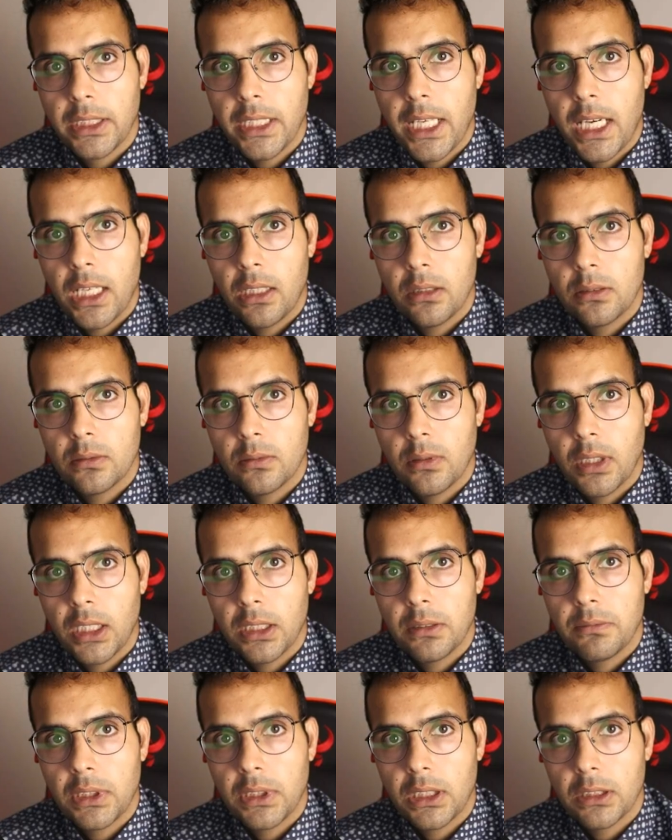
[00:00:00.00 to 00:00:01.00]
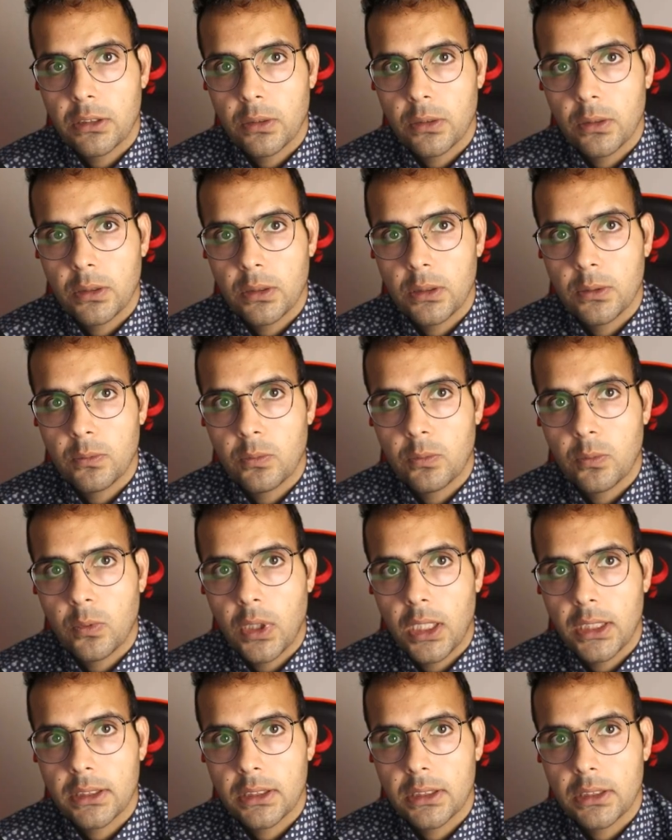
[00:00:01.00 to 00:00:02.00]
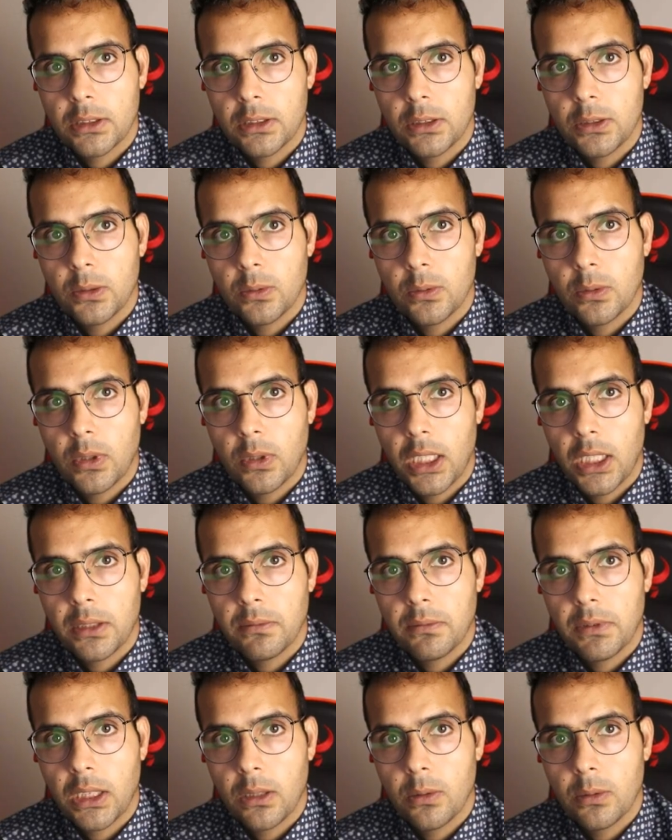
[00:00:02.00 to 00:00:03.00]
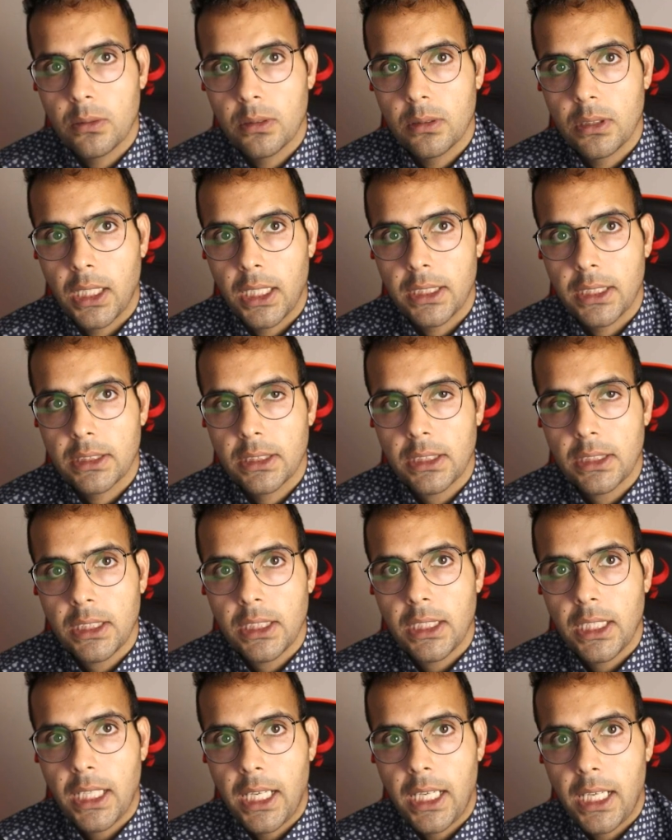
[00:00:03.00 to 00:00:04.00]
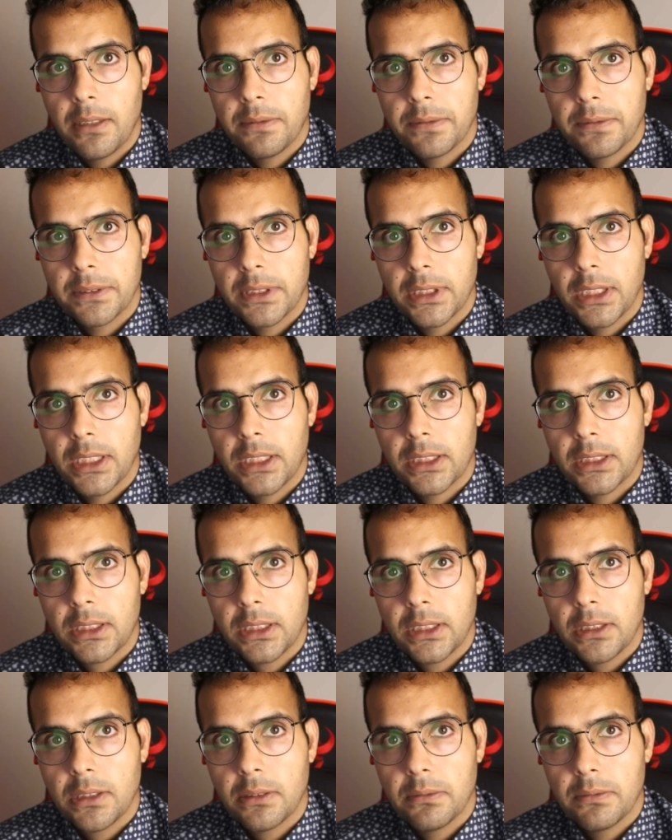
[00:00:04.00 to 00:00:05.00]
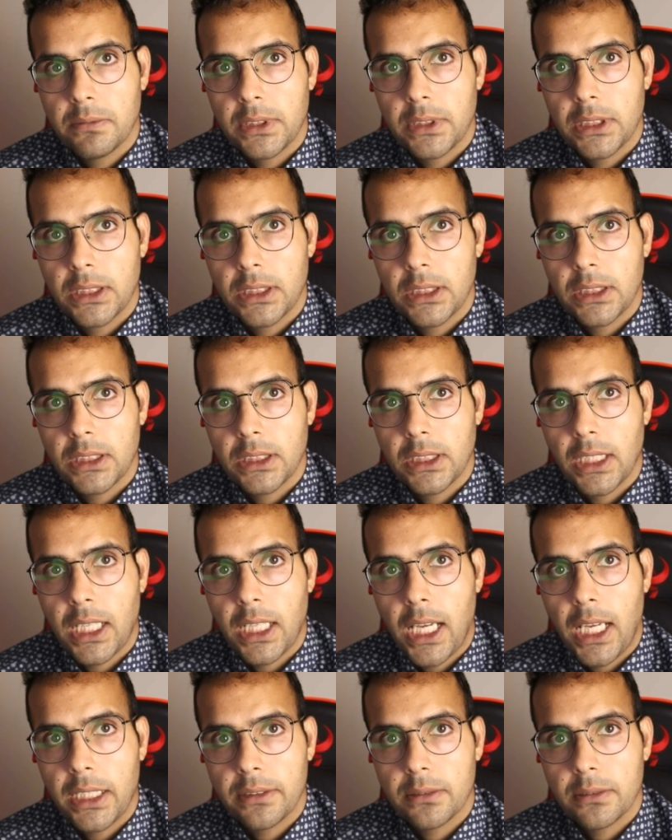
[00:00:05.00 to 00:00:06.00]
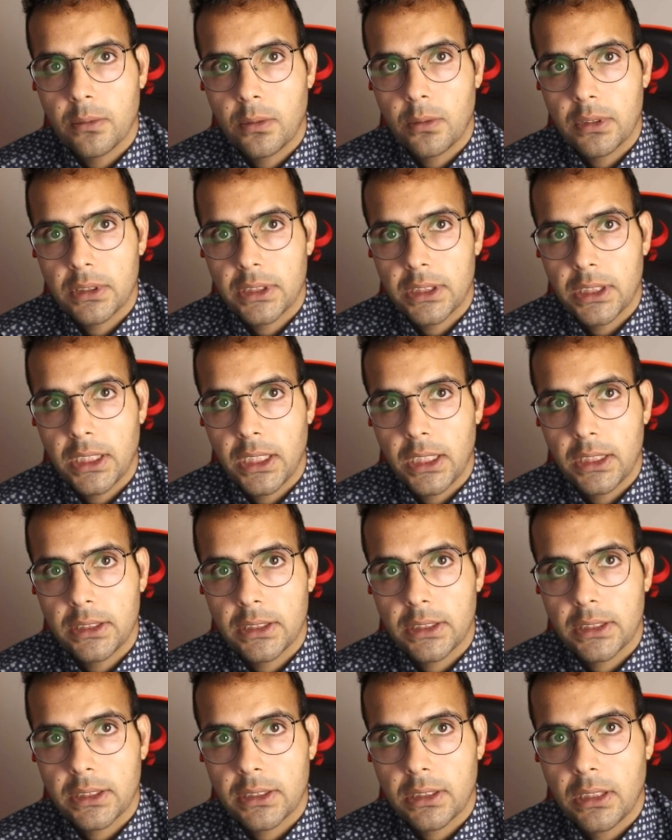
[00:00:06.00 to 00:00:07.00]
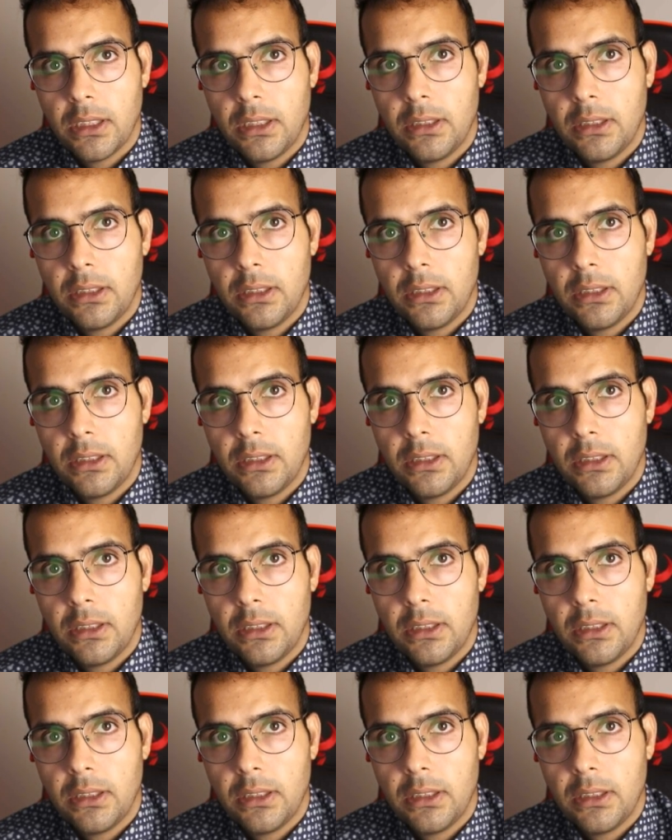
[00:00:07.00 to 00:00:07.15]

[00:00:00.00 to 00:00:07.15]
Now I will show you what UI will look like after we add or change.